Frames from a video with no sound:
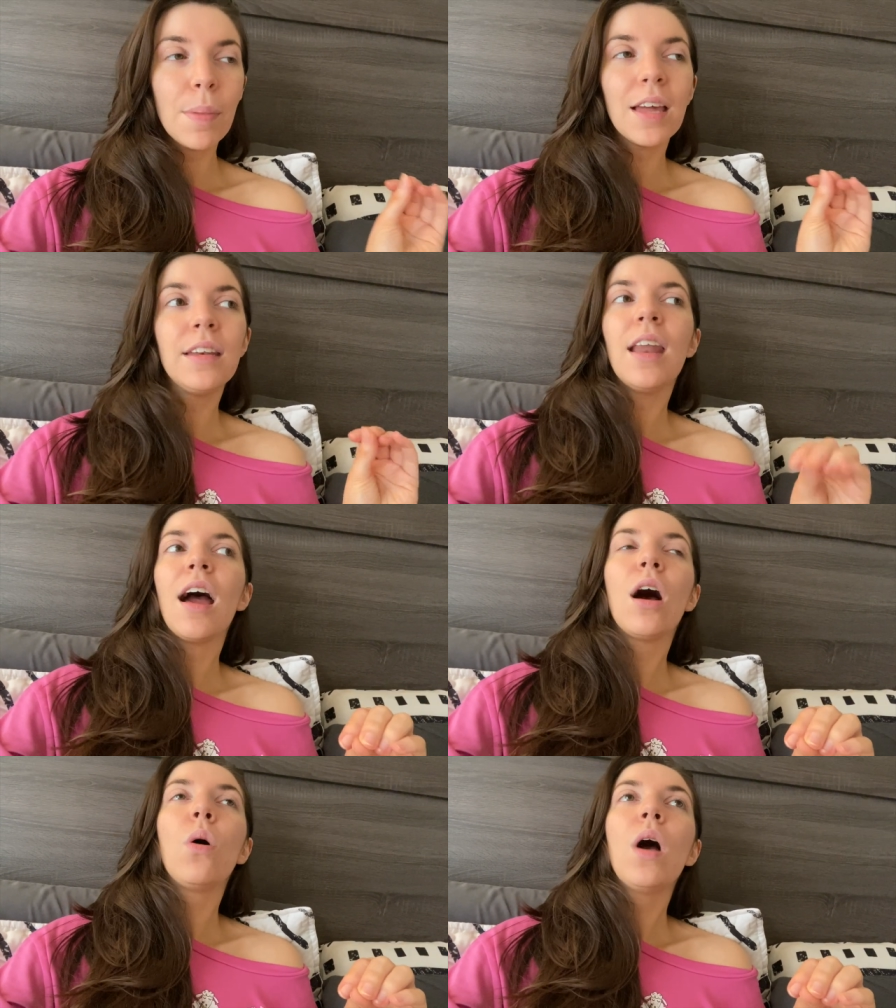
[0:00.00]
and
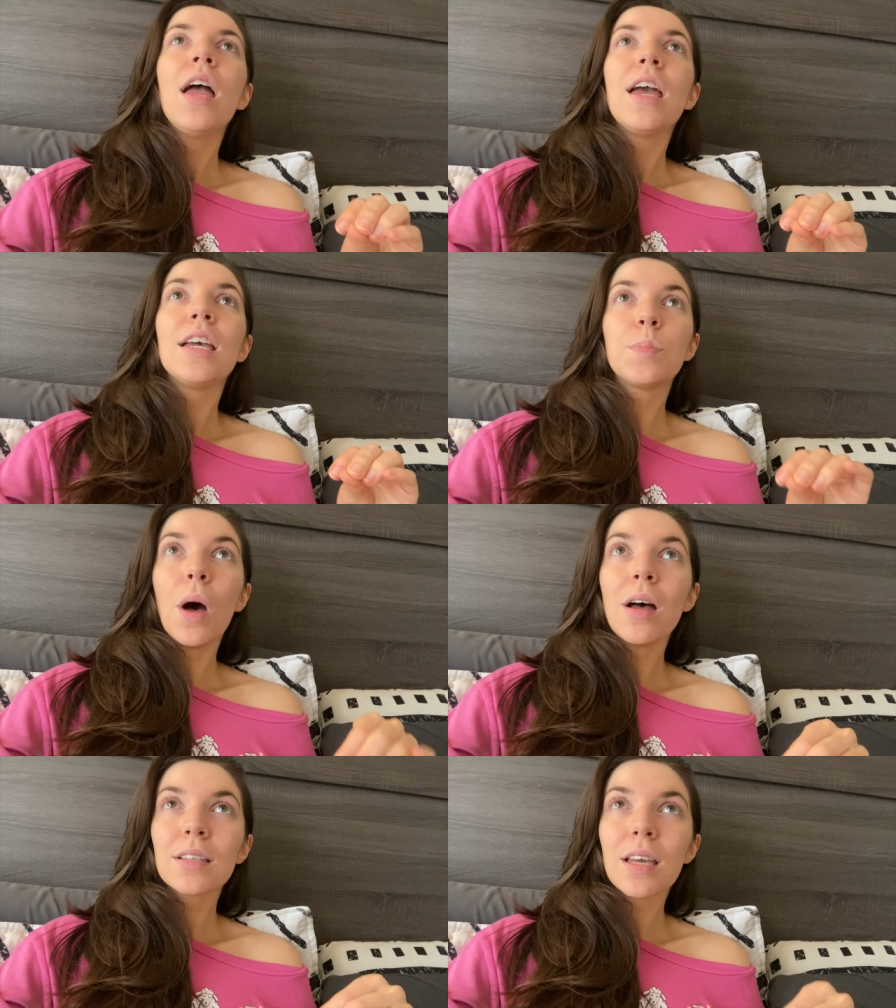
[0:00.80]
now his
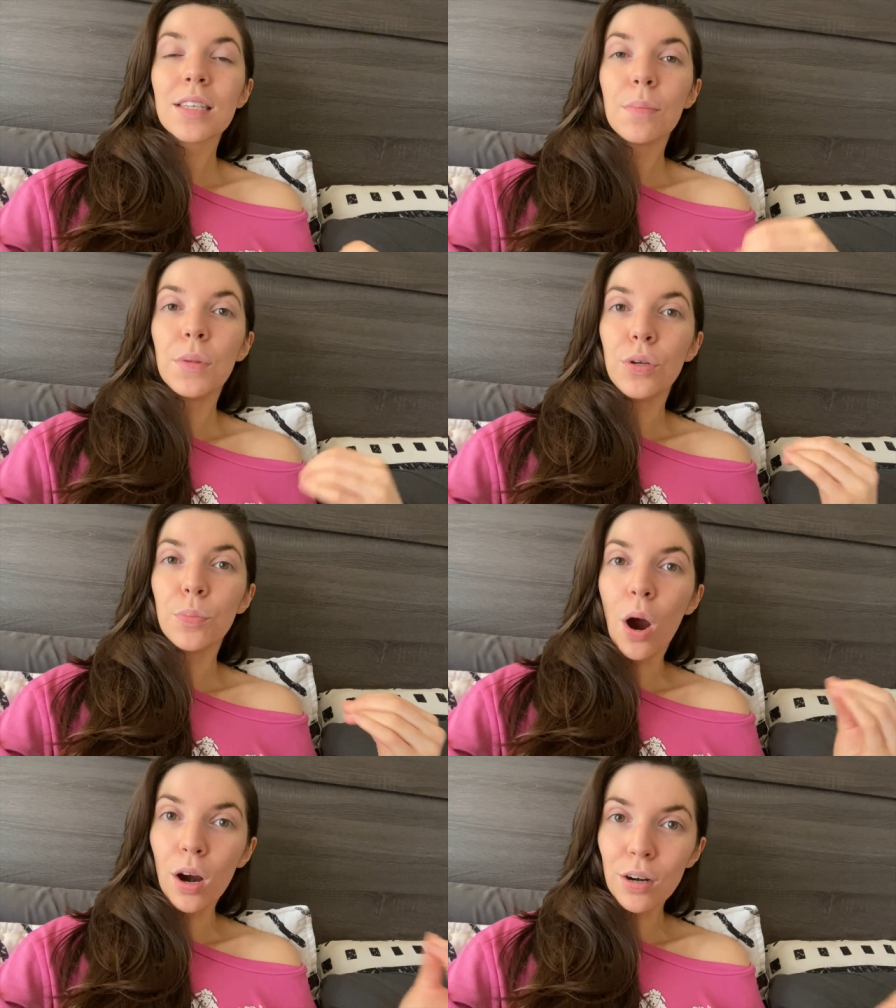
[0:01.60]
boss gets him a new
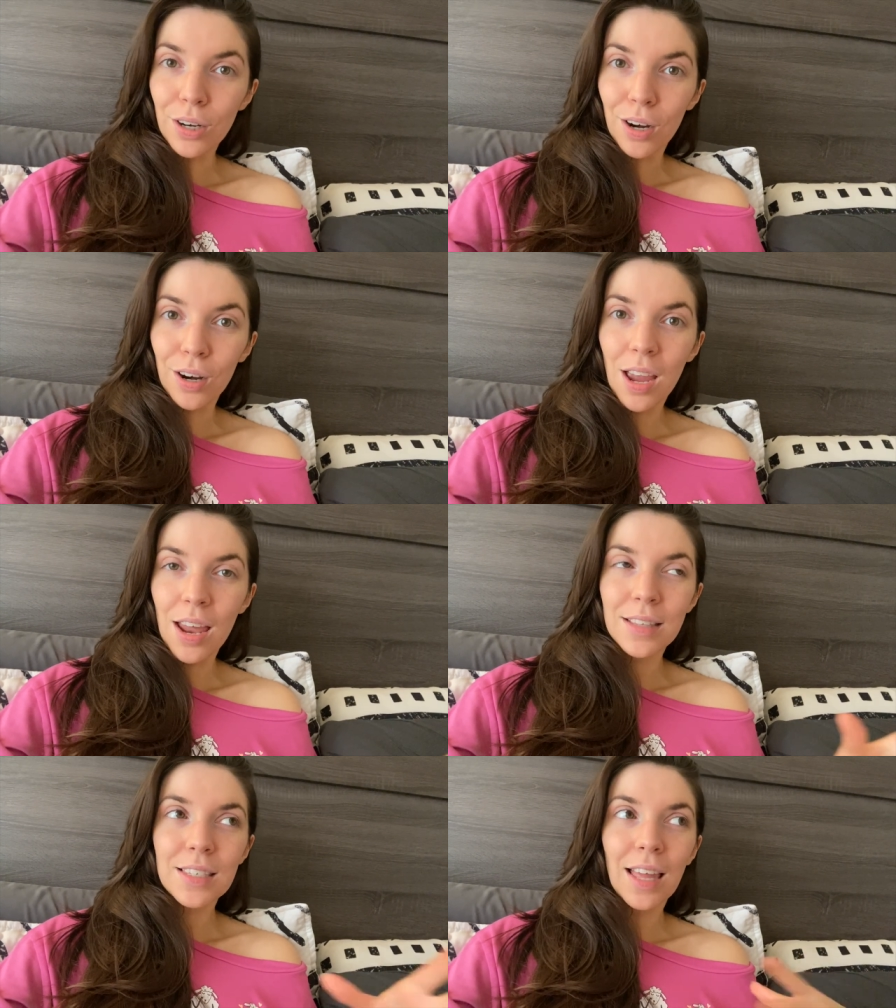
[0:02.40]
partner, and
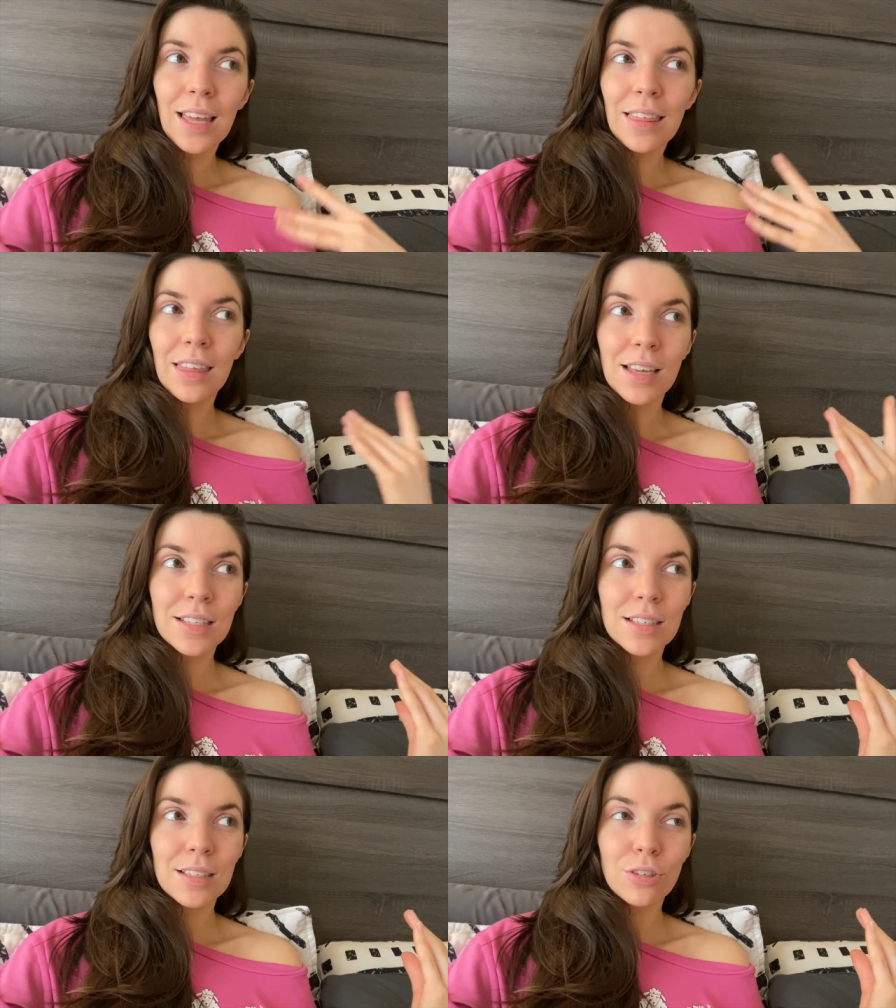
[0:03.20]
it's like
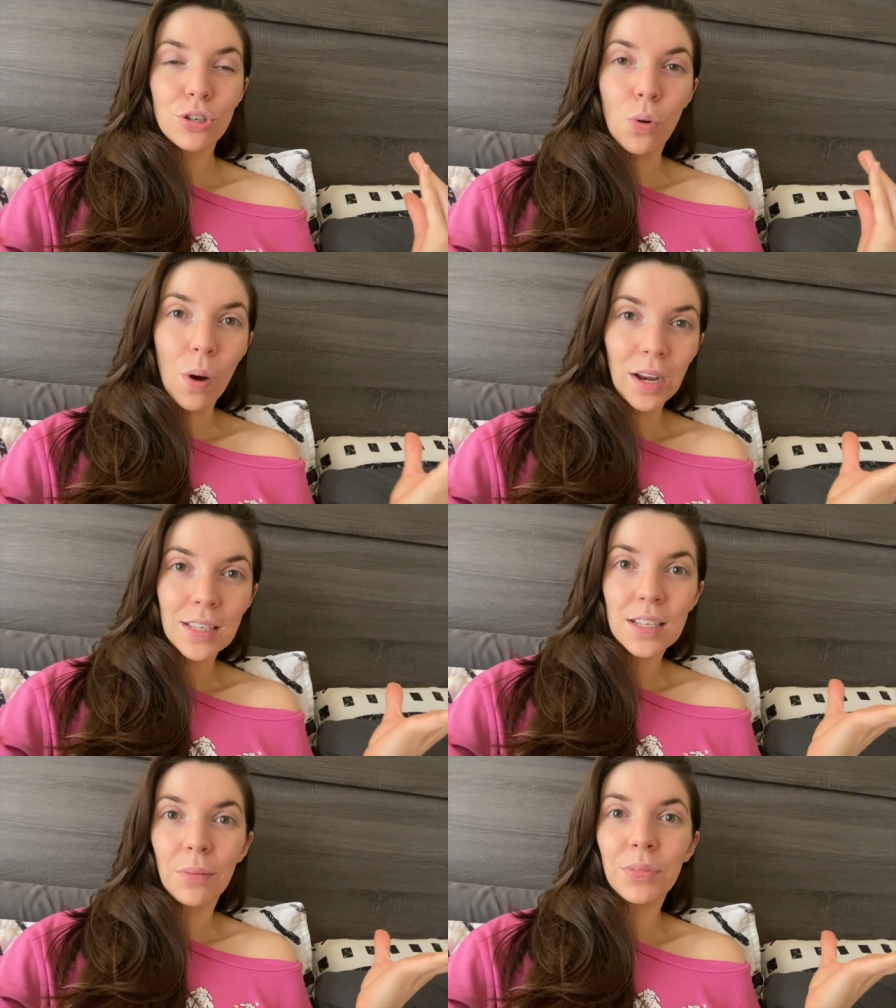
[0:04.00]
this
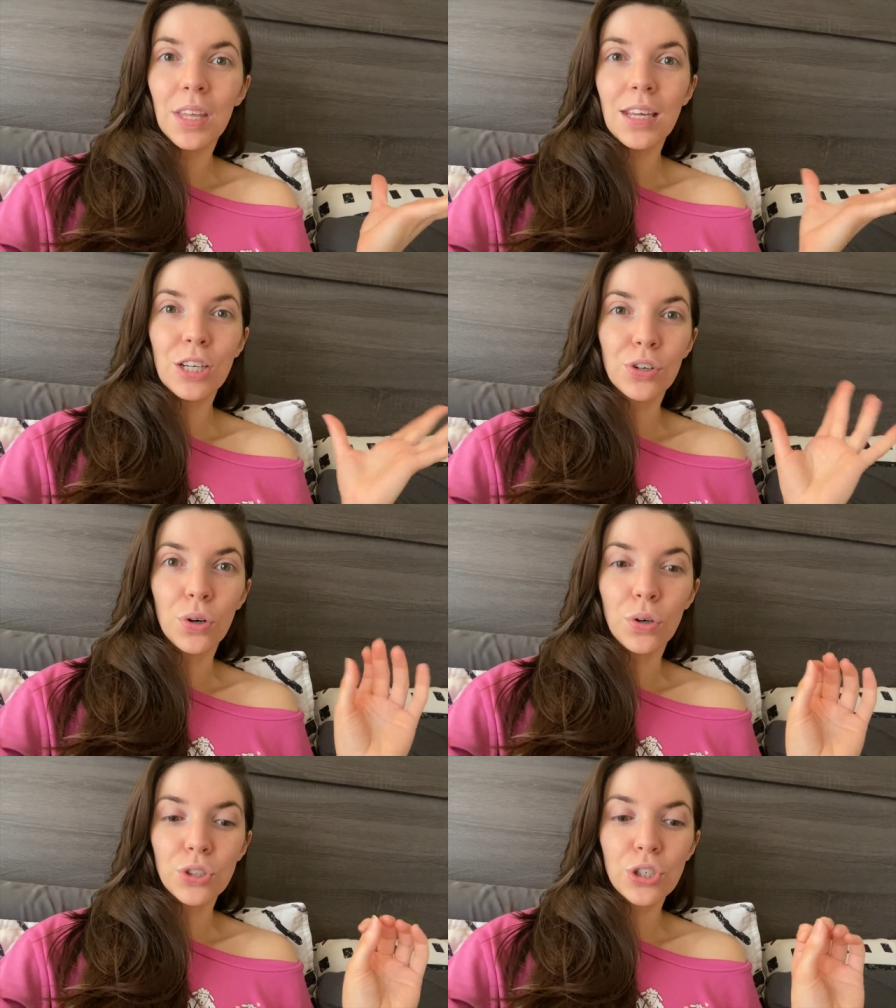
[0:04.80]

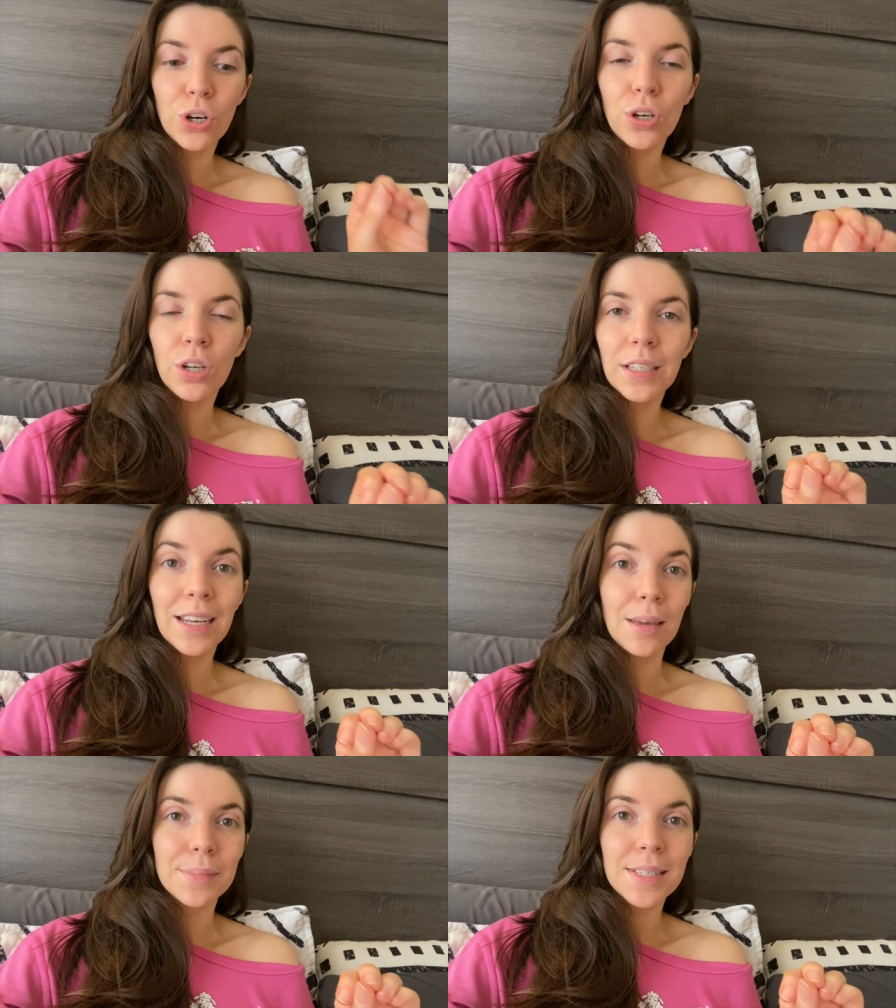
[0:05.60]
20-something-year-old girl
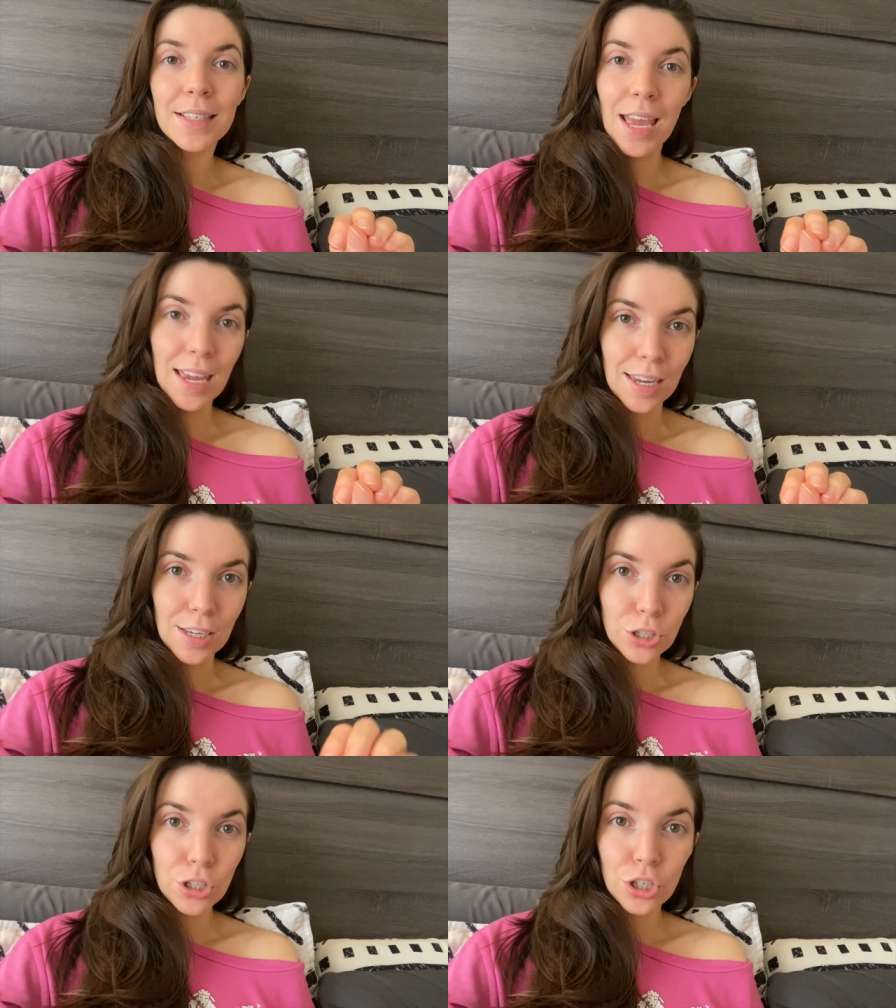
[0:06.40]
named
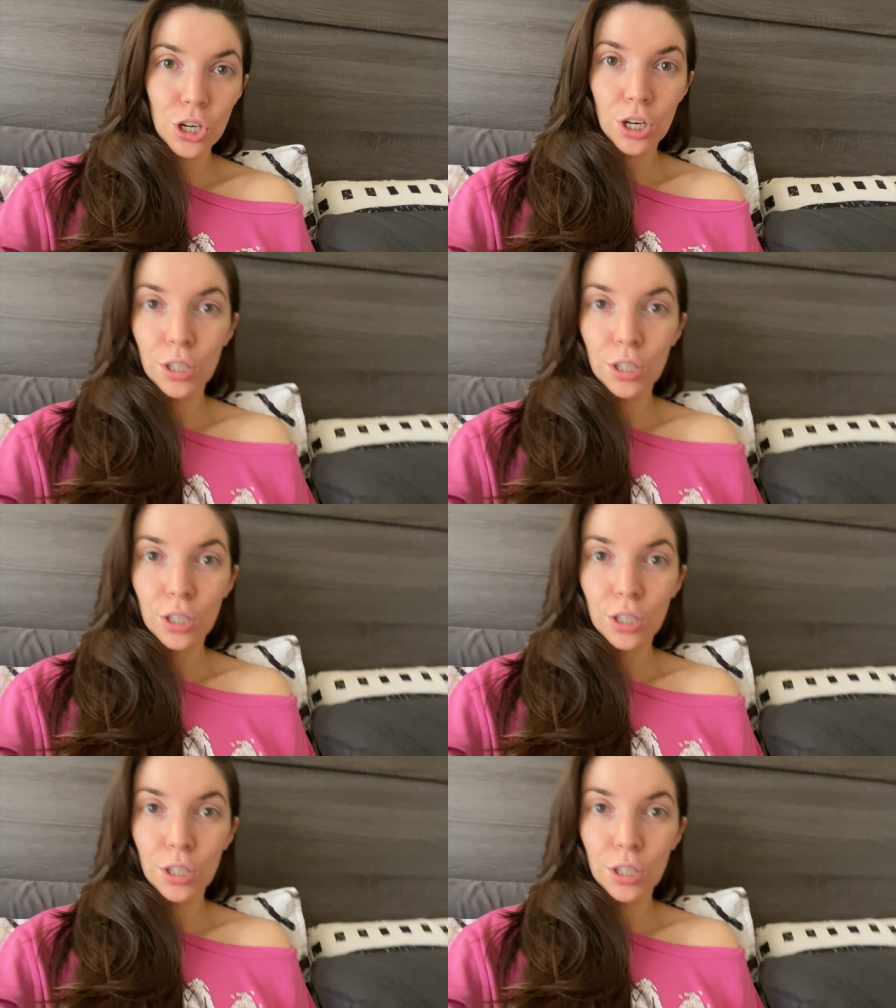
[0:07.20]
Sage,